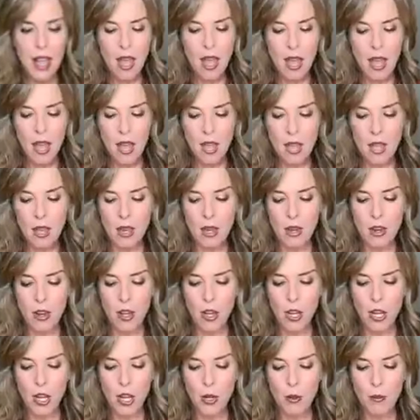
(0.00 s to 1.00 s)
And
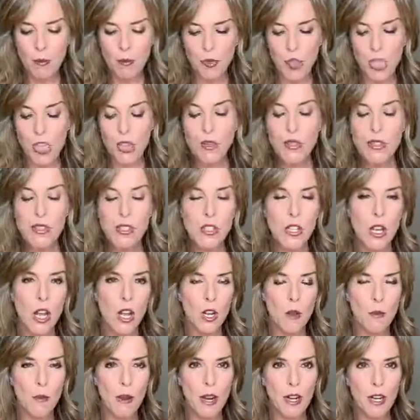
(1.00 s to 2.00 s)
um, he used to
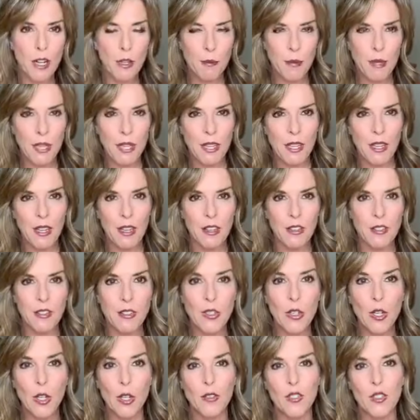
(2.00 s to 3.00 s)
talk about it being
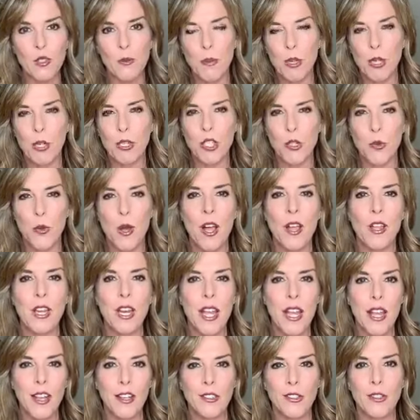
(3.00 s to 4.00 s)
SERF,
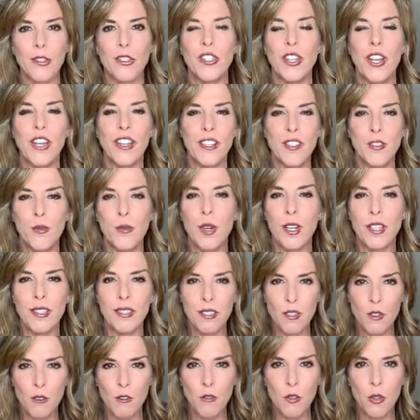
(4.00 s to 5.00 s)
spirituality, exercise,
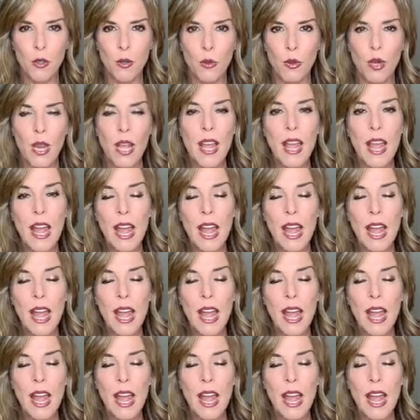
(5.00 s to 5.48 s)
rest, and food.